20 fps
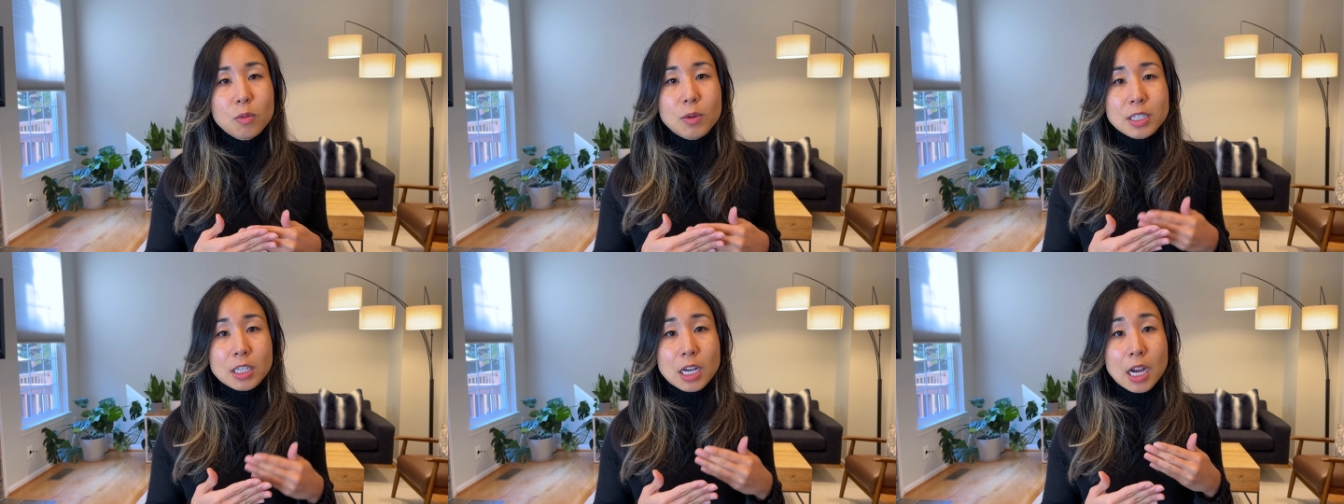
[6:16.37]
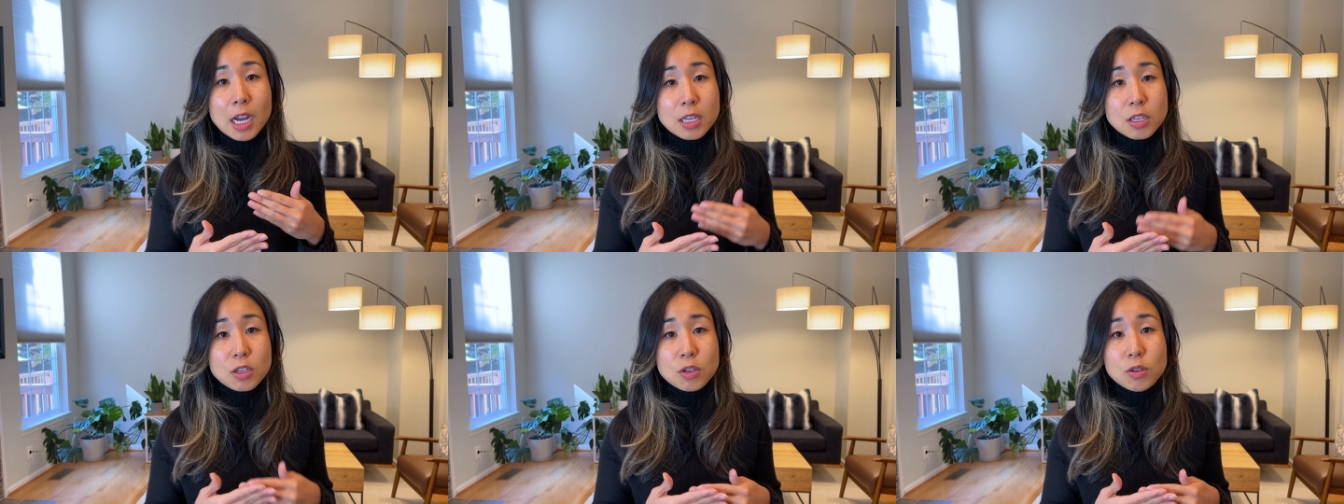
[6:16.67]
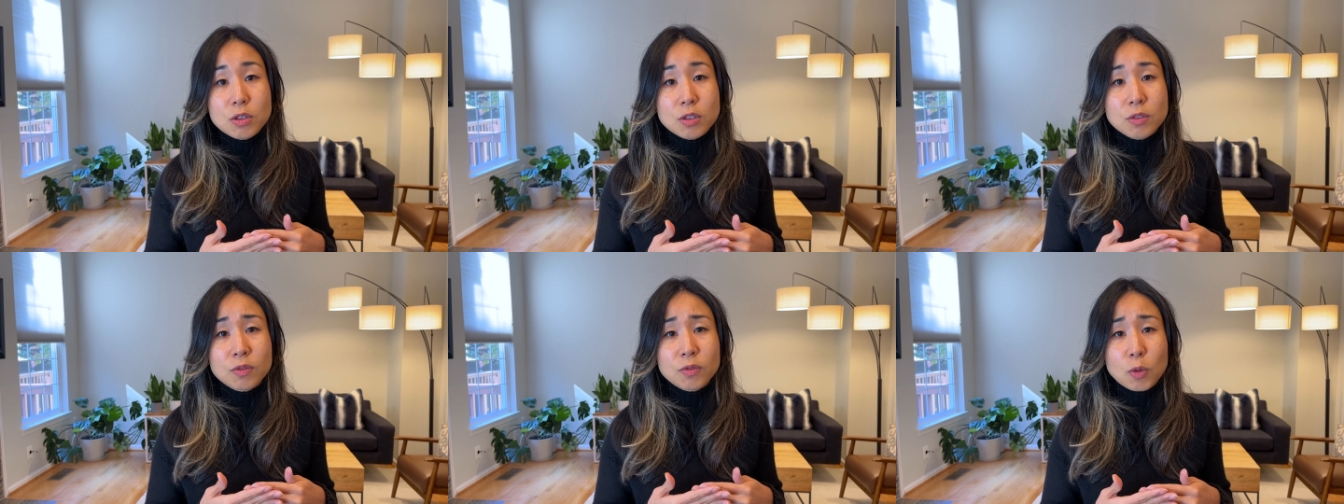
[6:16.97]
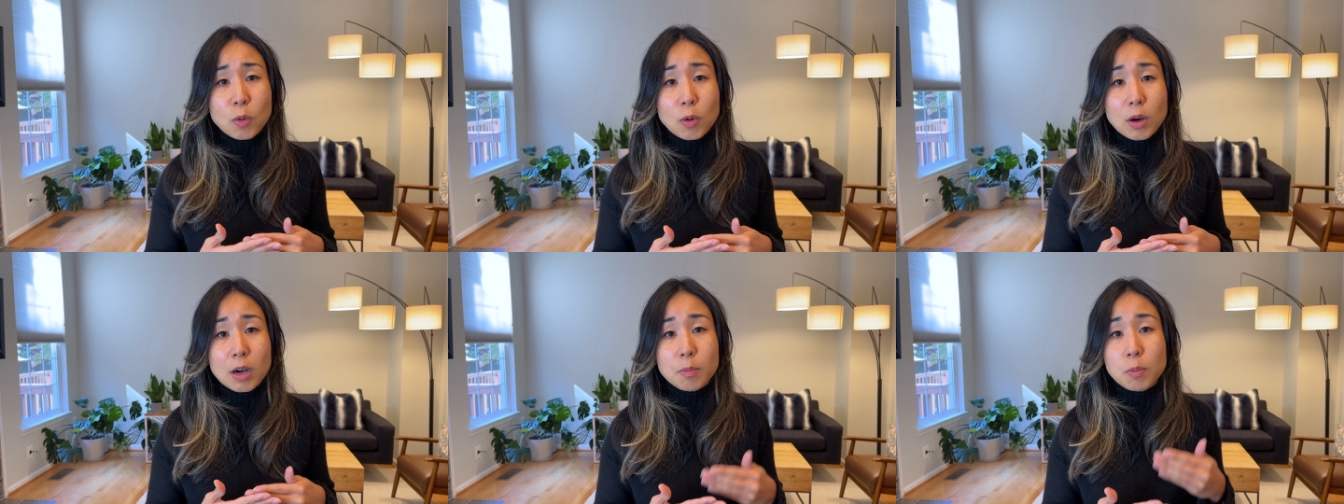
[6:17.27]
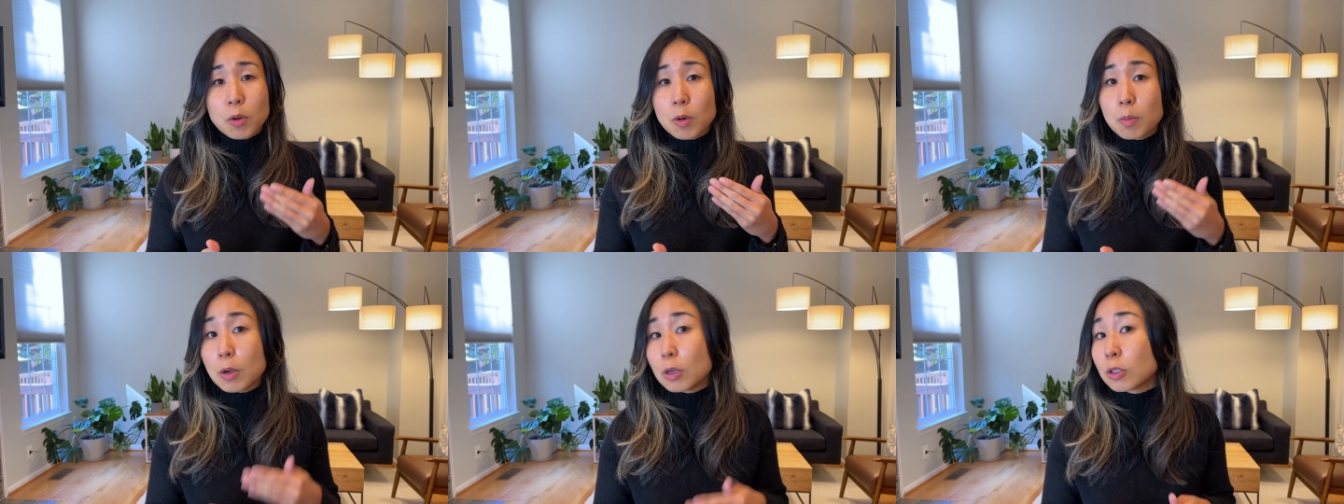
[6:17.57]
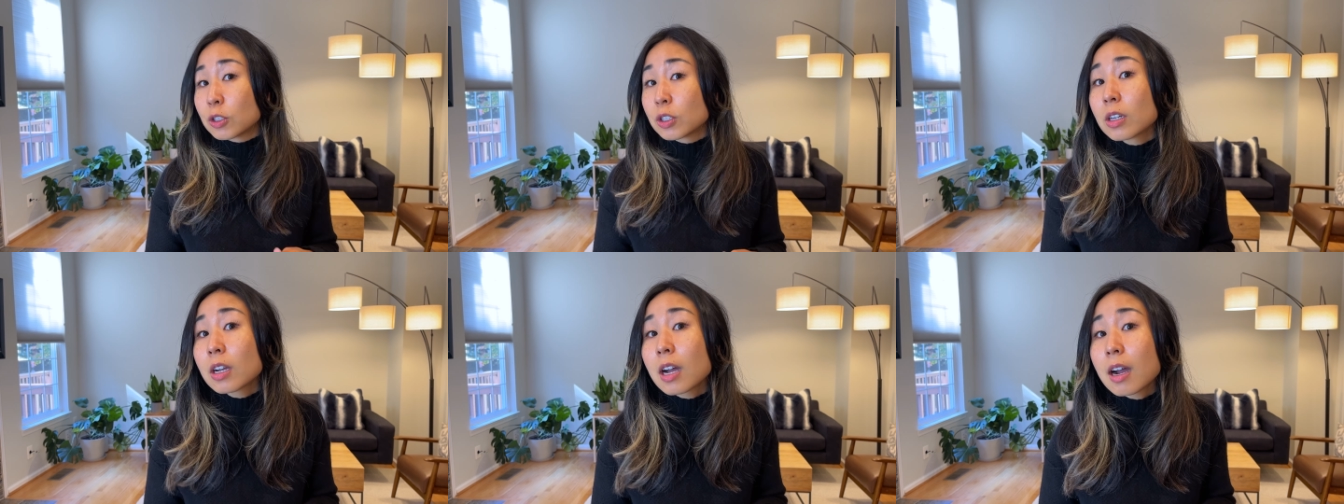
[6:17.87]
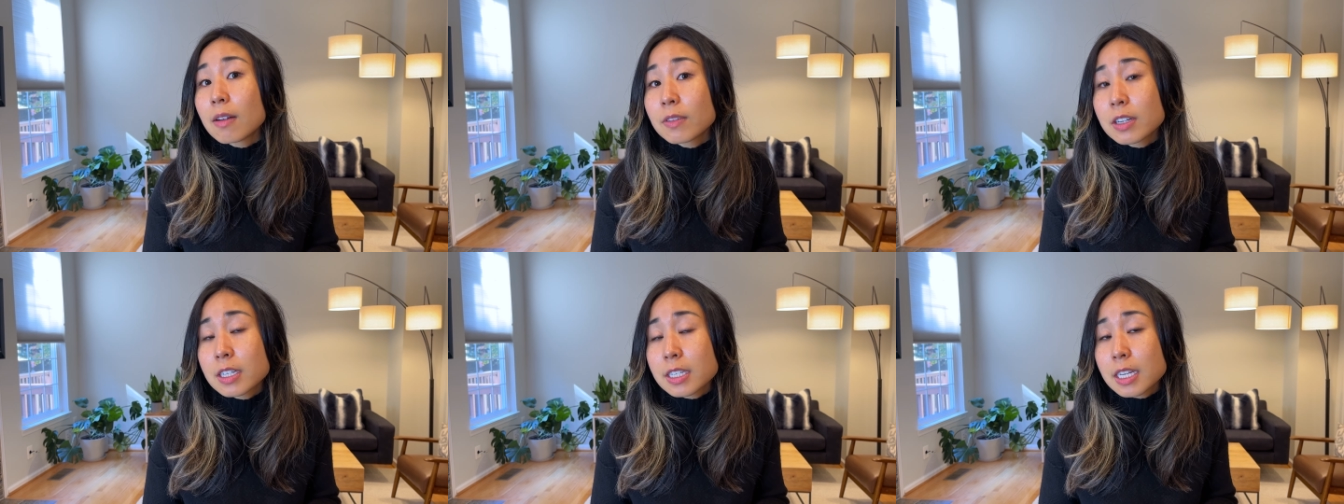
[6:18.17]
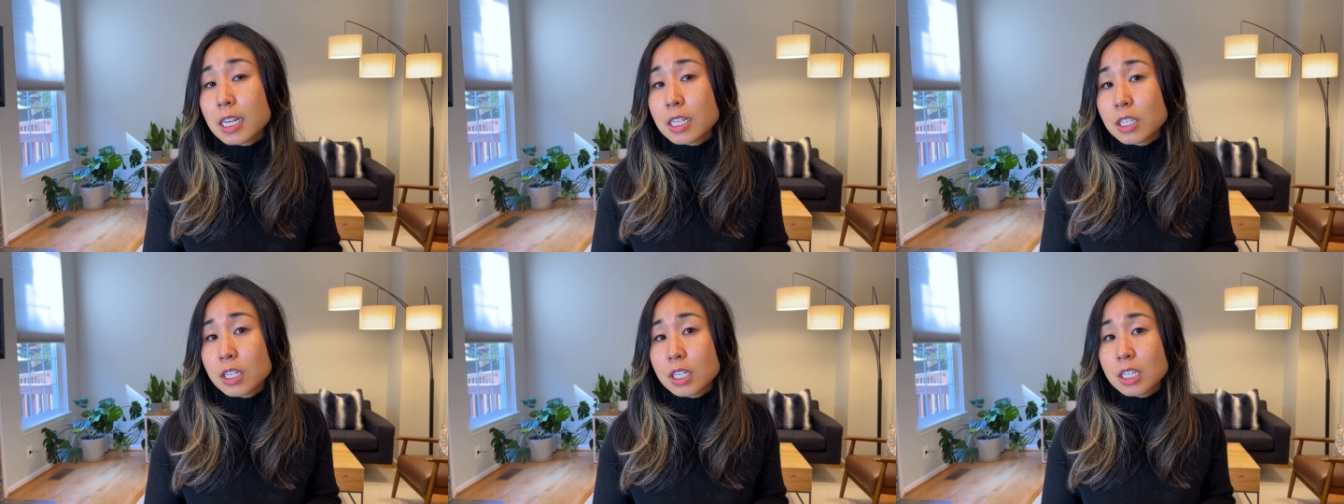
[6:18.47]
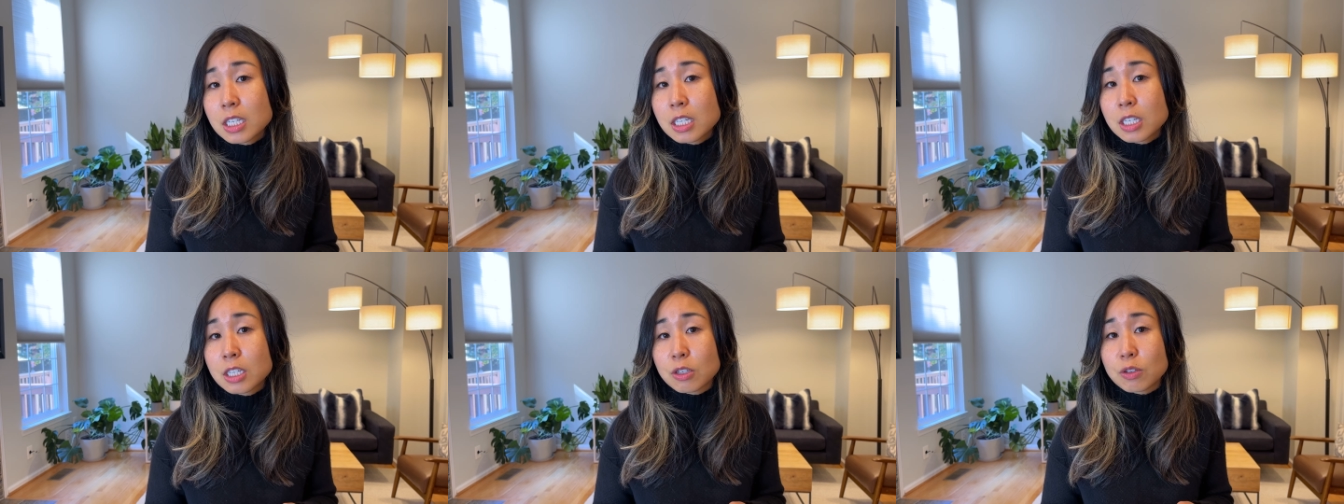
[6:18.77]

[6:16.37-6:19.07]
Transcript: which I use for promotion conversations